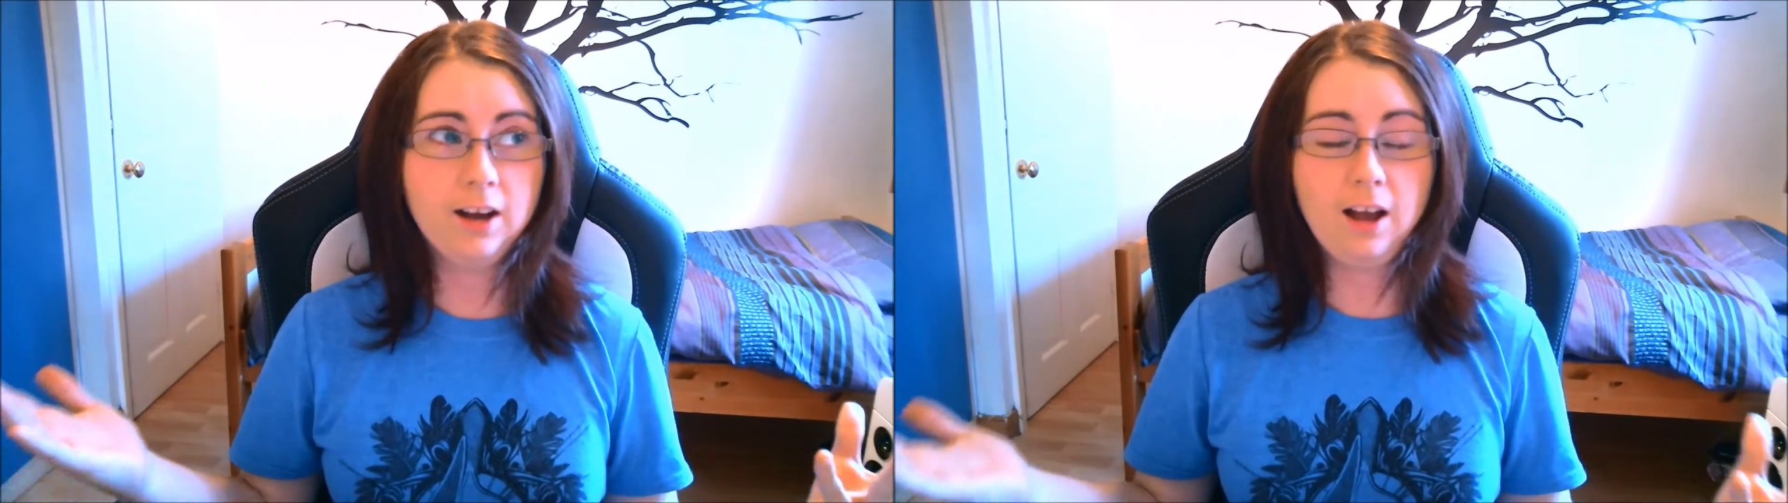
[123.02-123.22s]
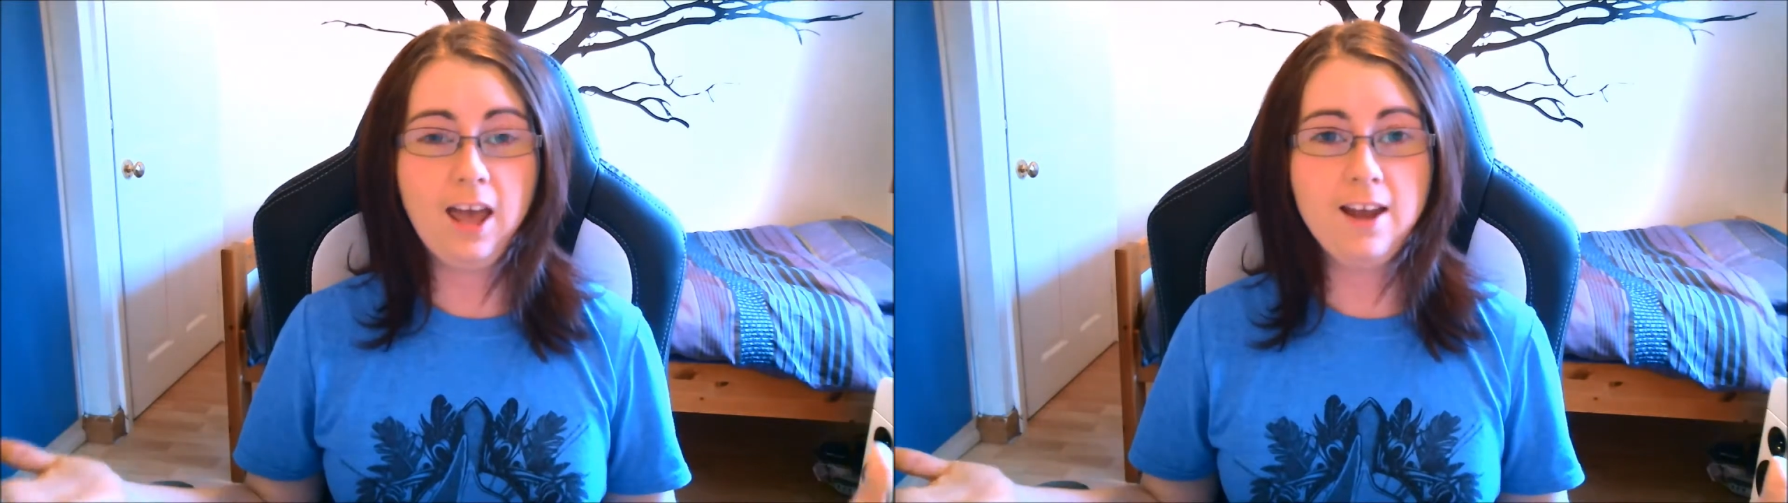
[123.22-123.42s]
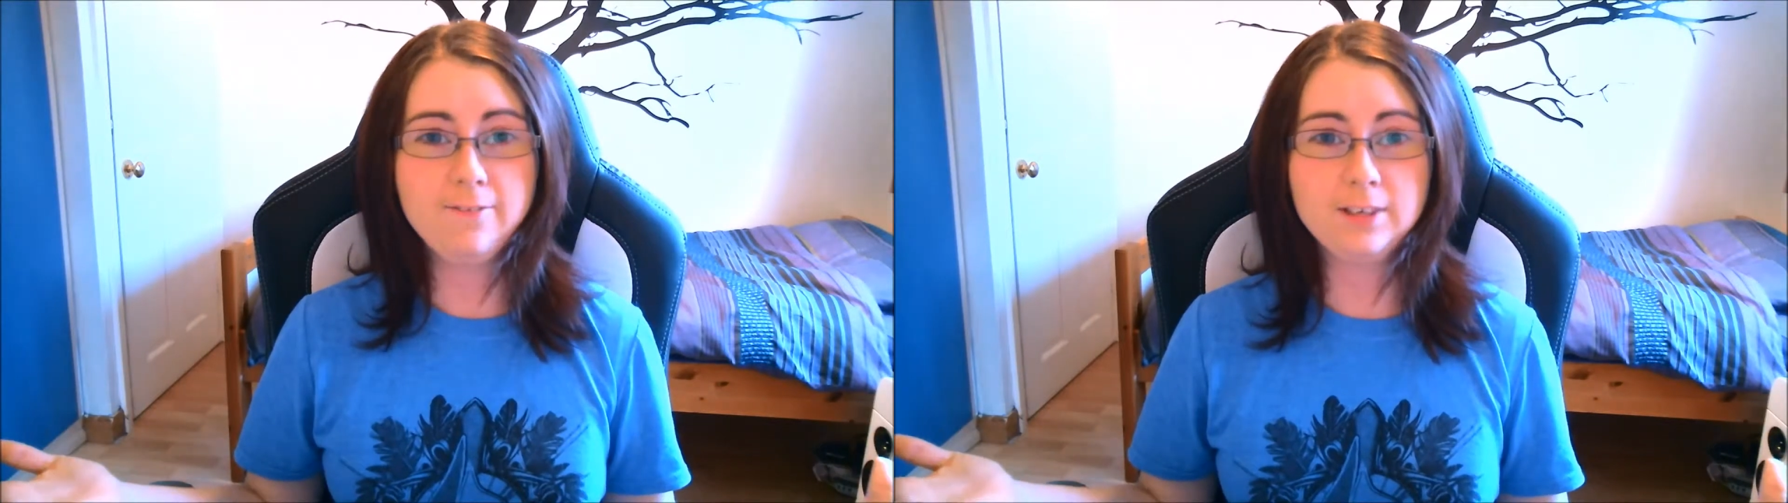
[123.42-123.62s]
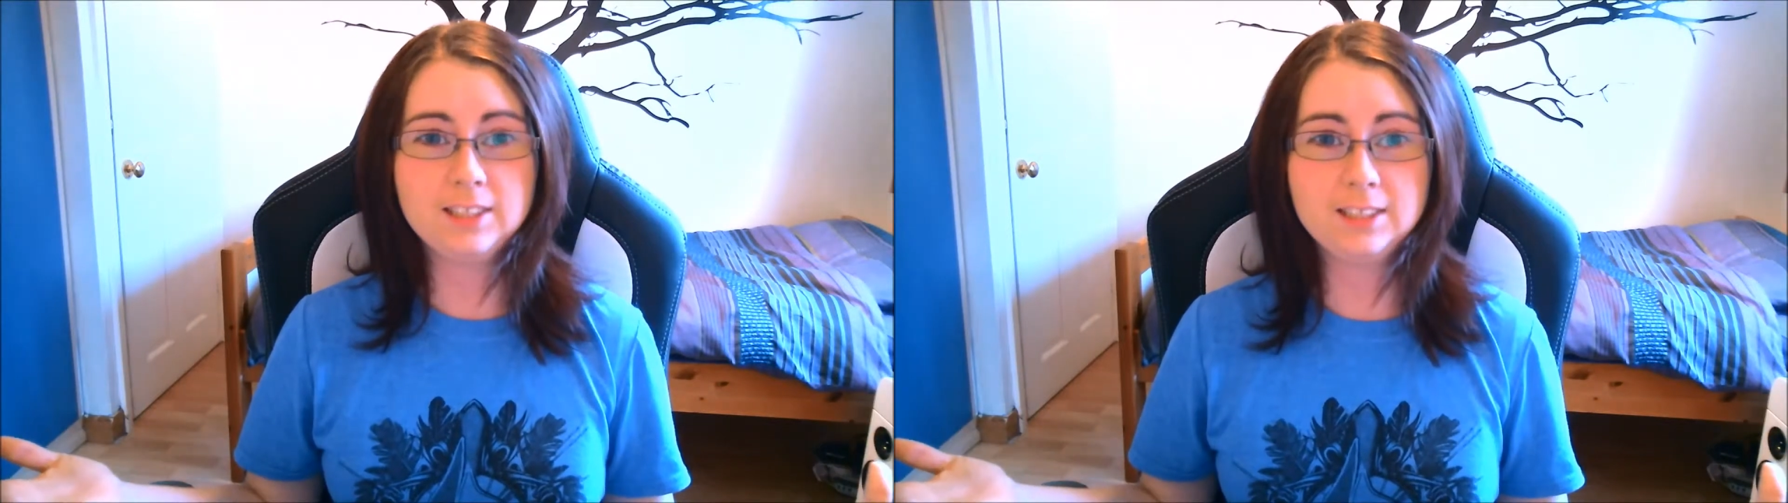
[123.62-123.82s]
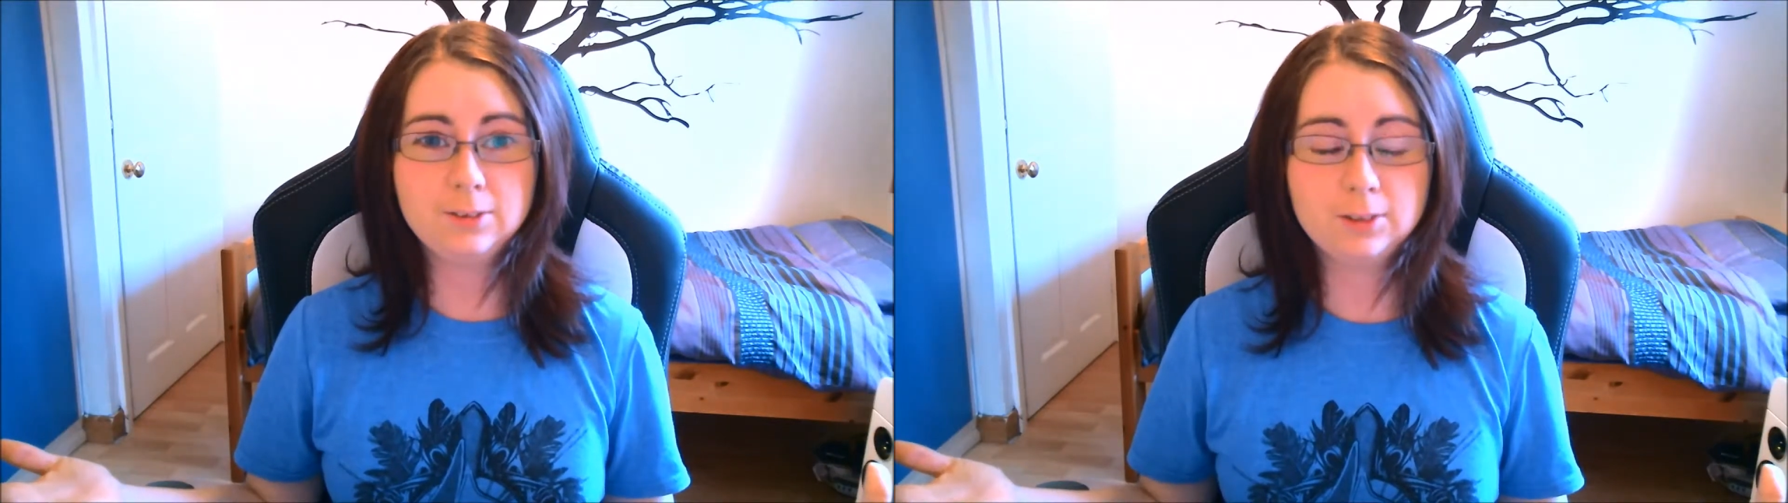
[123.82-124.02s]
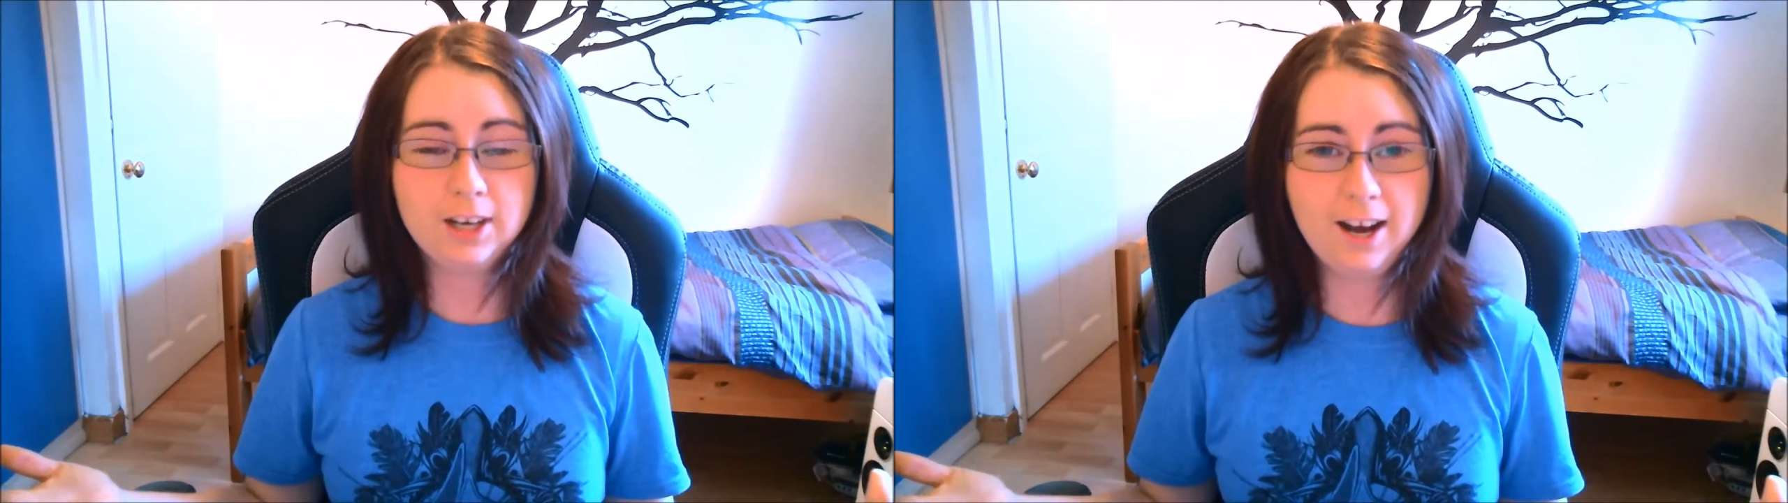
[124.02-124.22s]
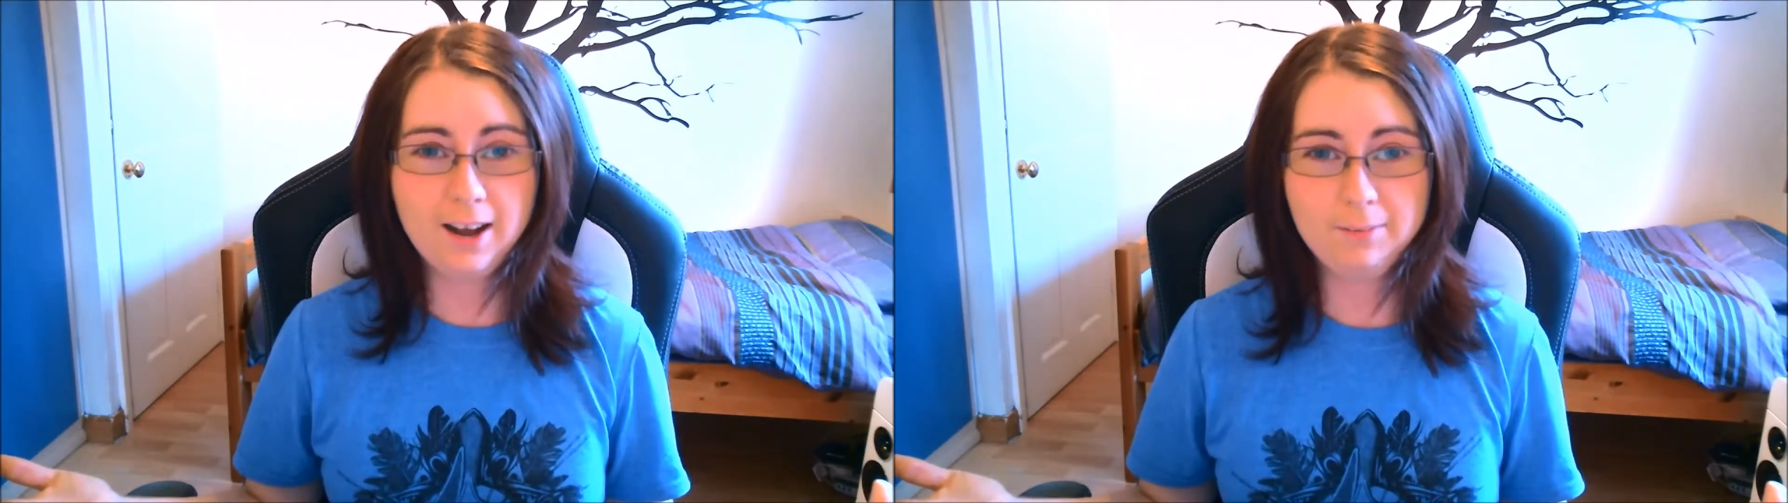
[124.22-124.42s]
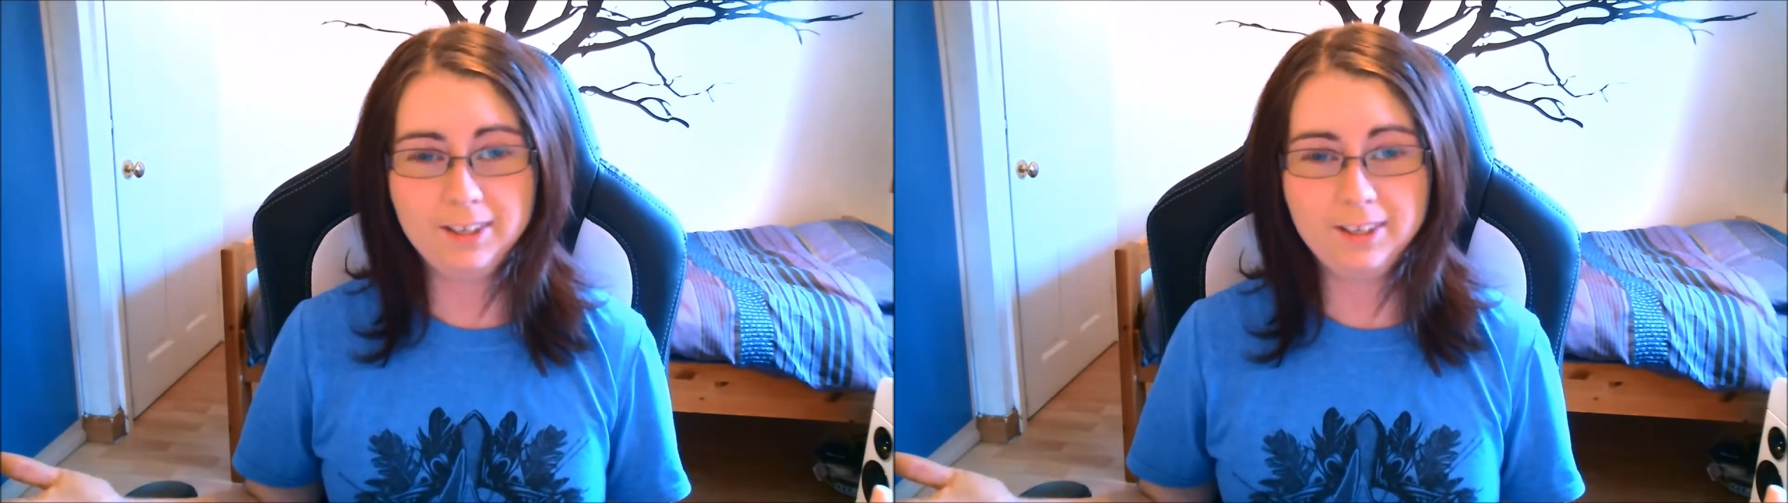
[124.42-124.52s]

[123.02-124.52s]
every single time,